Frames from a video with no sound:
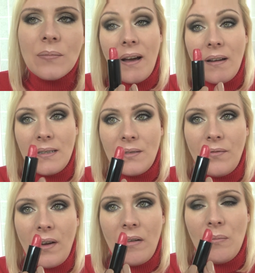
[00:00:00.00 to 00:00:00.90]
a nice
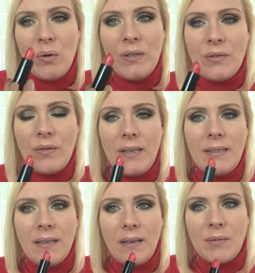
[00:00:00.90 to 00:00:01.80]
very
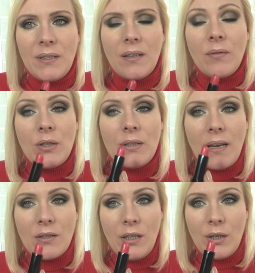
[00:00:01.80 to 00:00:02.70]
moisturizing lipstick which
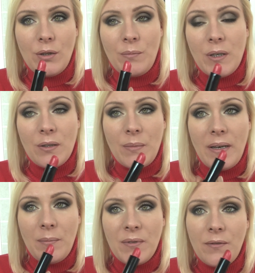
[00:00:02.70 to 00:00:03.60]
is actually good because
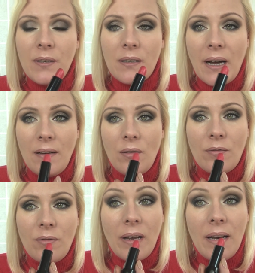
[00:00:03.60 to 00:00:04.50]
my lips feel kind
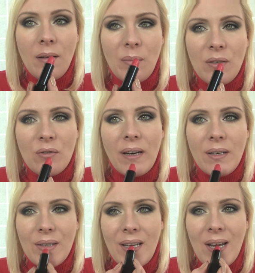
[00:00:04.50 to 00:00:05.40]
of a little bit
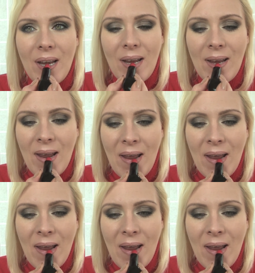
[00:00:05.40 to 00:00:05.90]
dry today